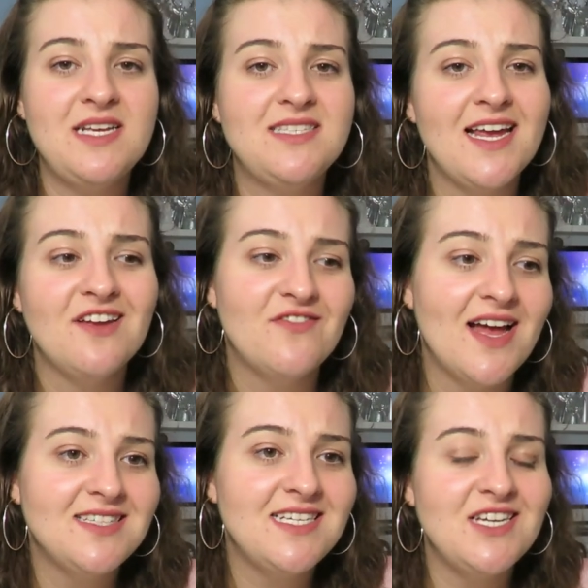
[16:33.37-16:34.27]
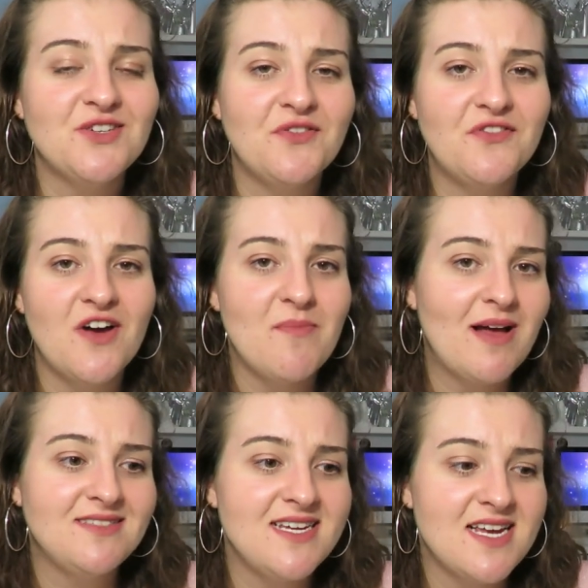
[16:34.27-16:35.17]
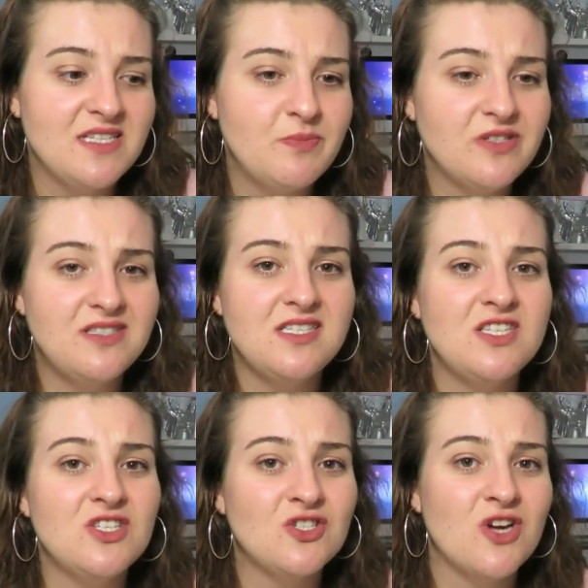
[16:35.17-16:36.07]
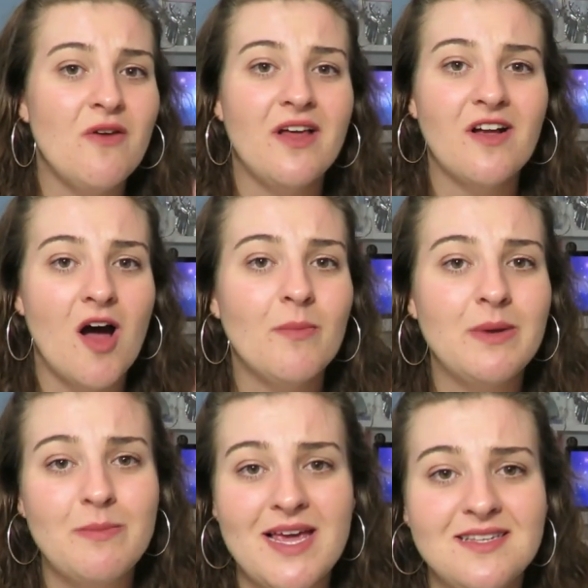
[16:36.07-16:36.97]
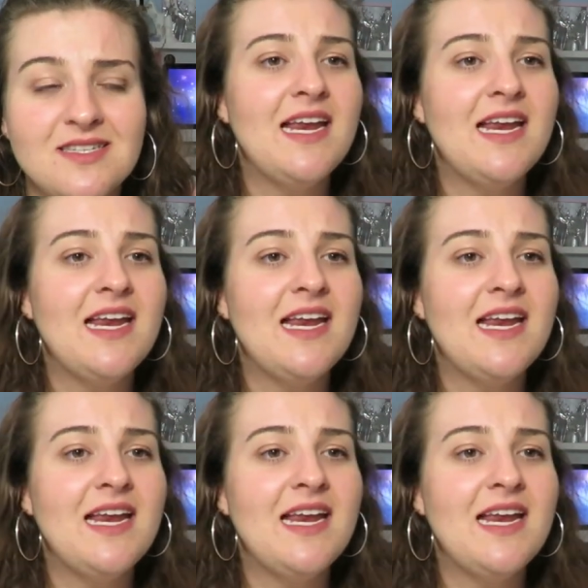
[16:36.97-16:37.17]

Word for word: Please take advantage of the £5 tickets, because this is a show that can't be missed.